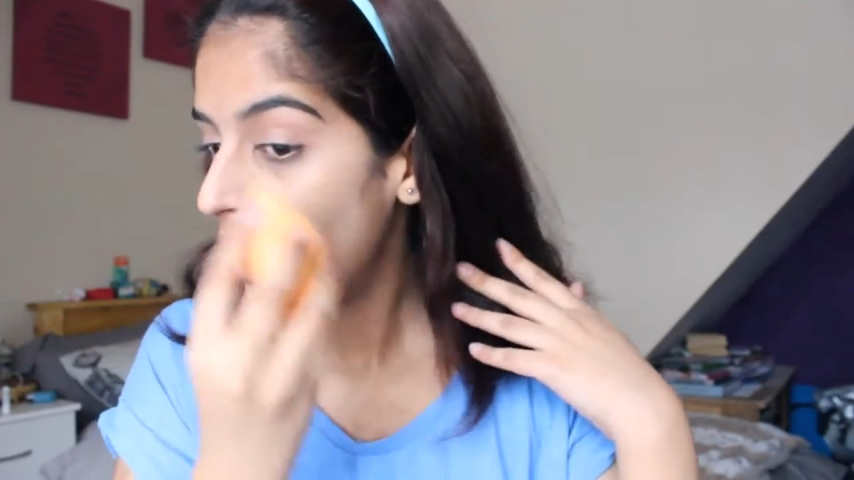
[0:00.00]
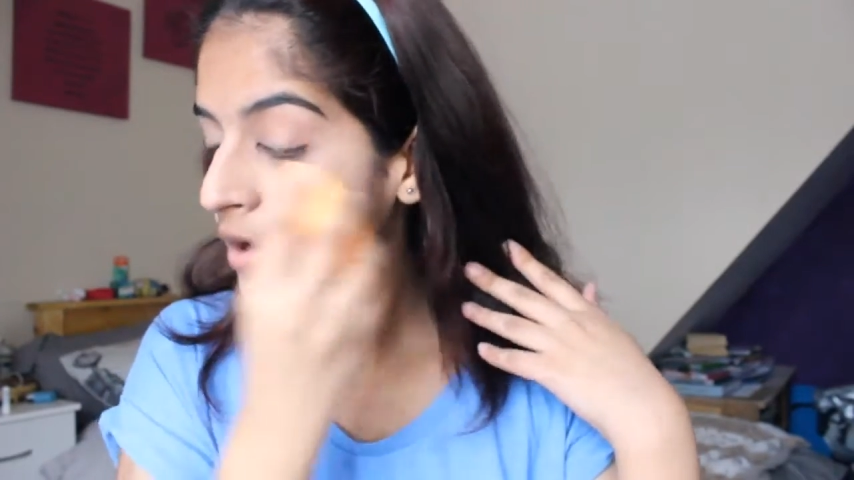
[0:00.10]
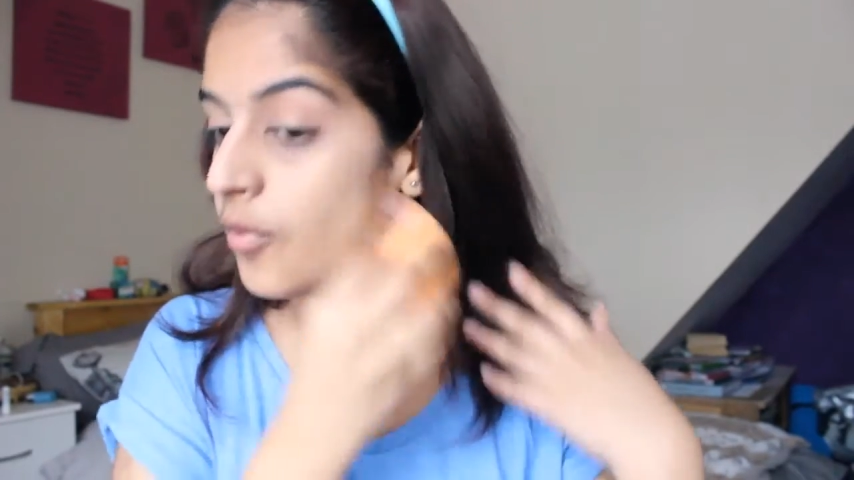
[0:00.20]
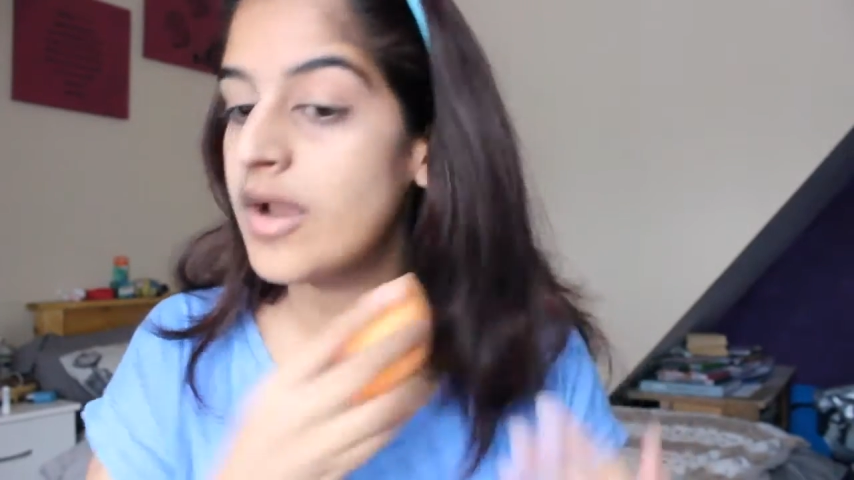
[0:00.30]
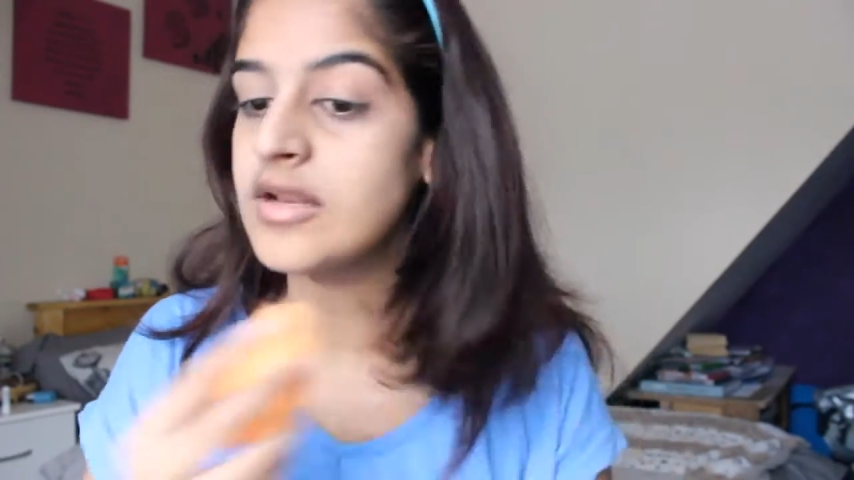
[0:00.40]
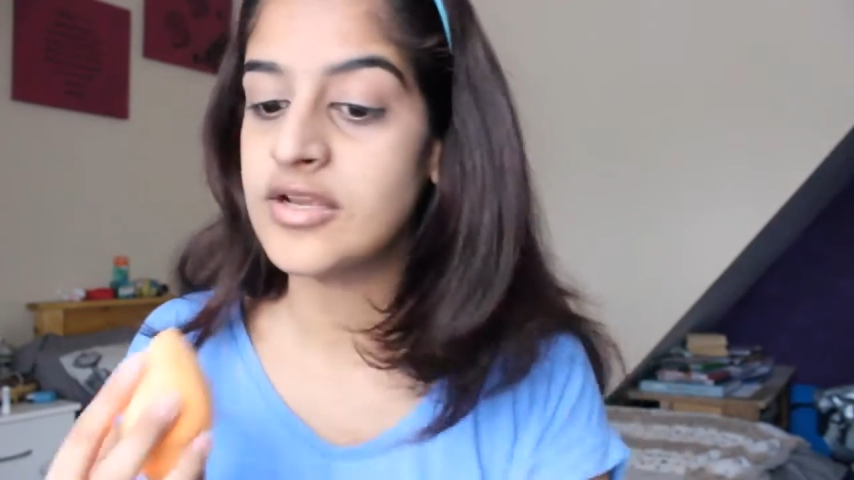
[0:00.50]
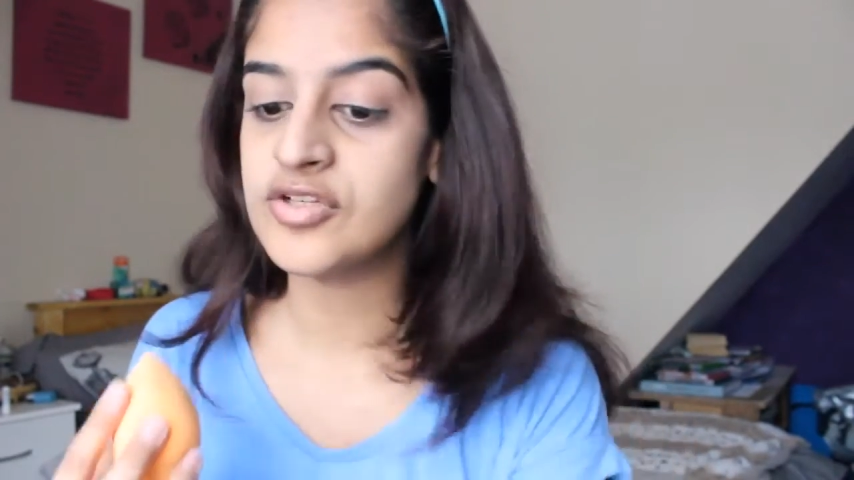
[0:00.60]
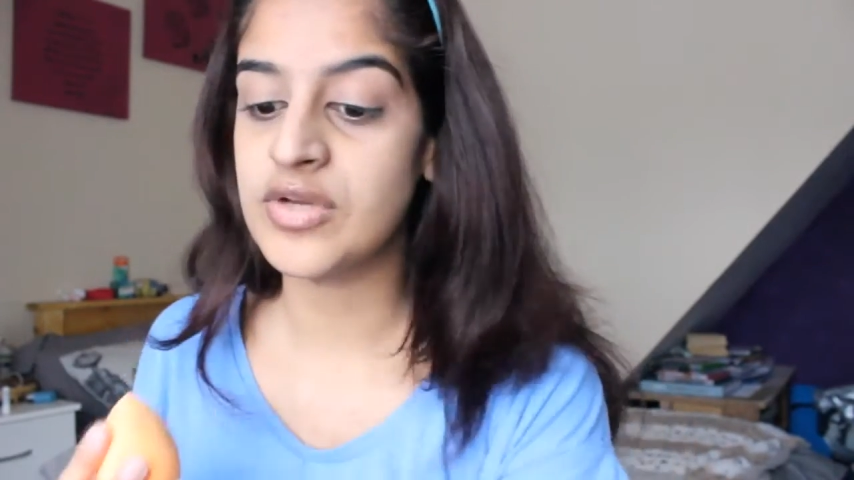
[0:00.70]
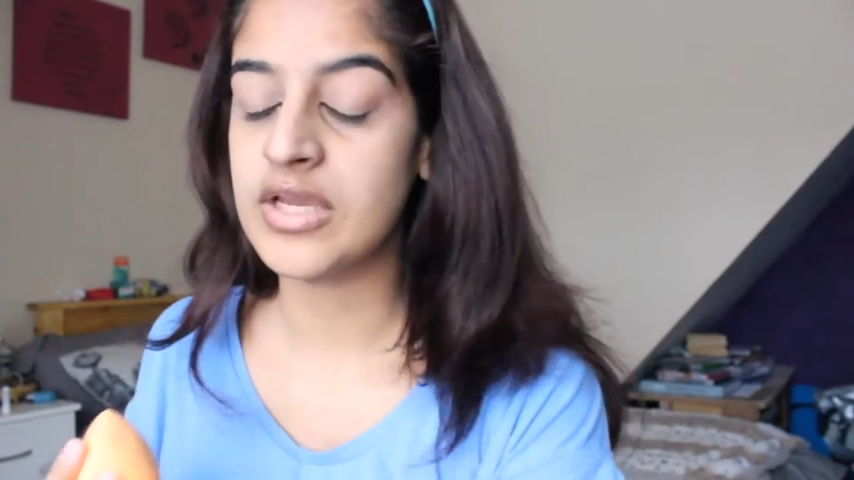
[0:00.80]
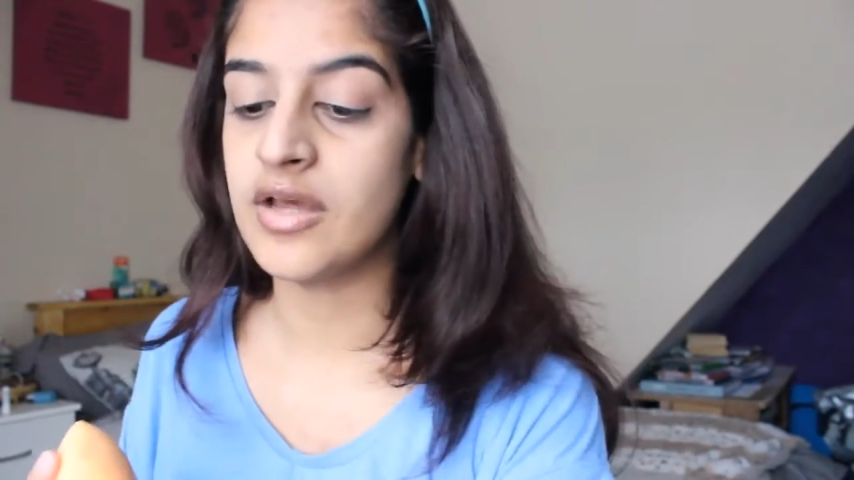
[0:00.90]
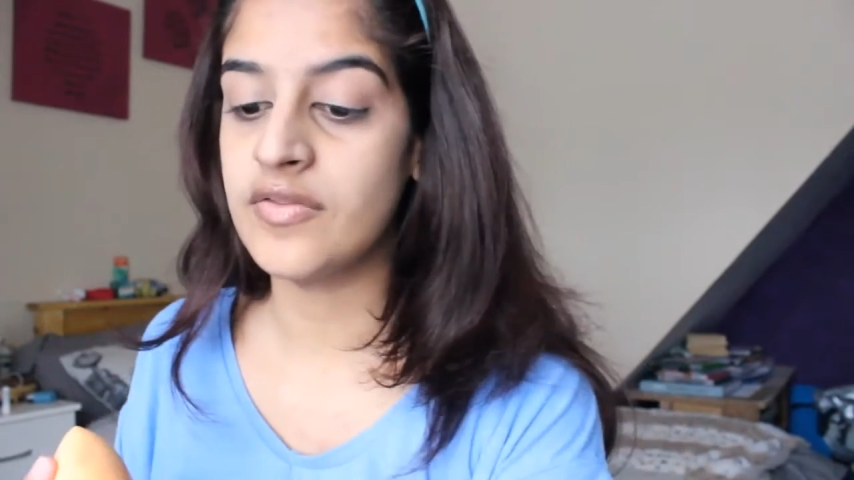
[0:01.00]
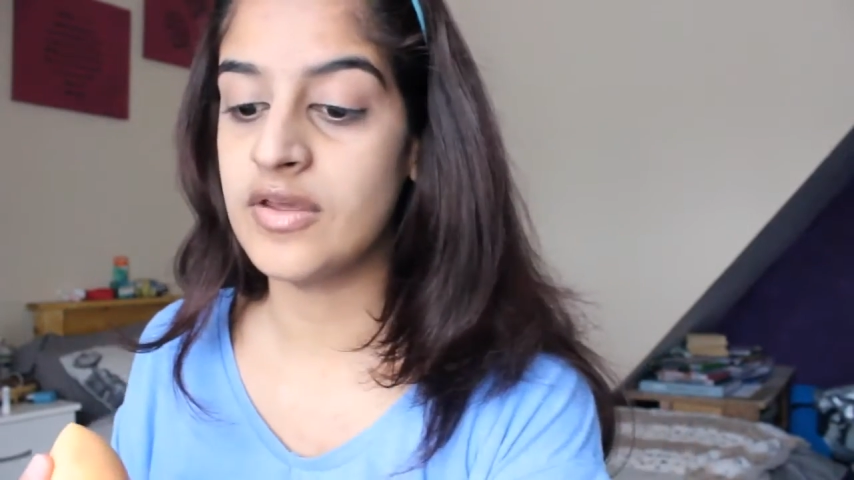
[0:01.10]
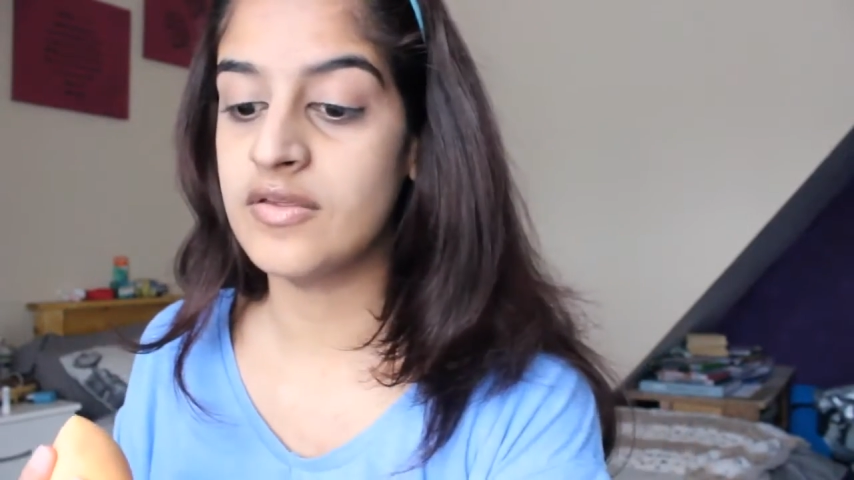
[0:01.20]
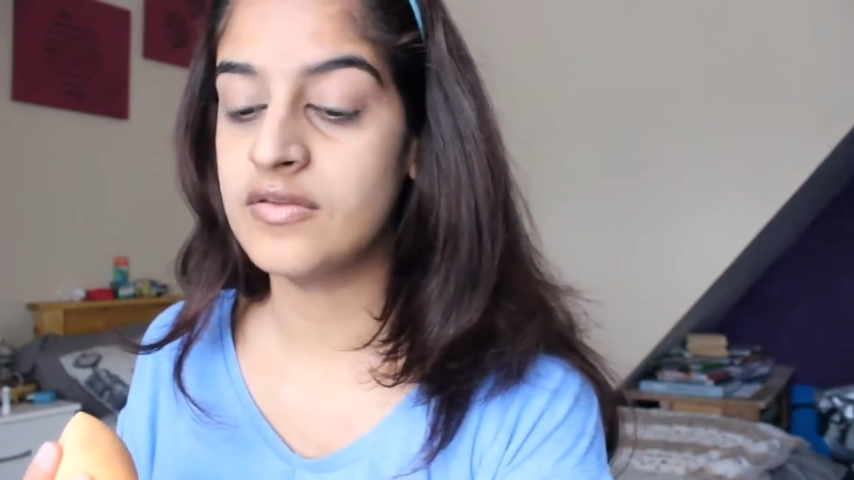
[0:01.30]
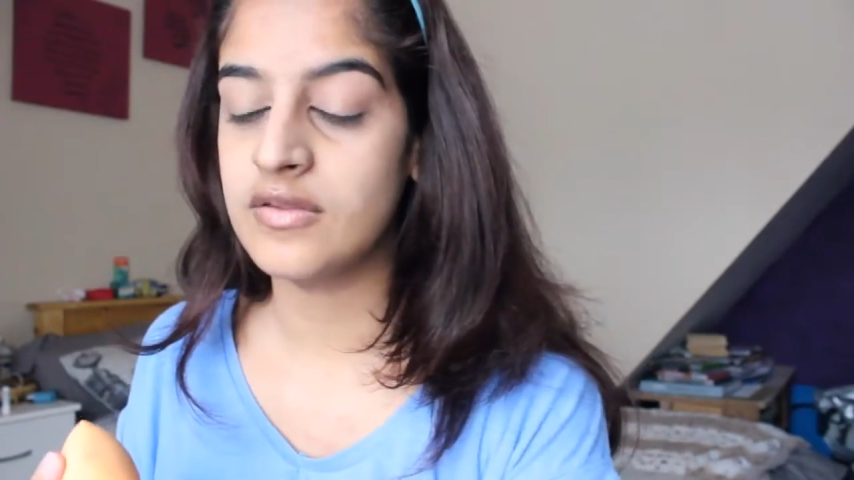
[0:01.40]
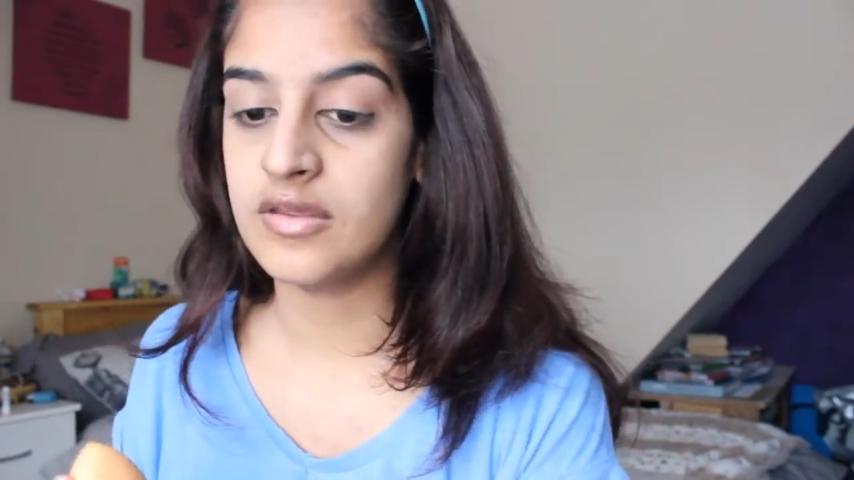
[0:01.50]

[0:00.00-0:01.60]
I quite like doing it like this,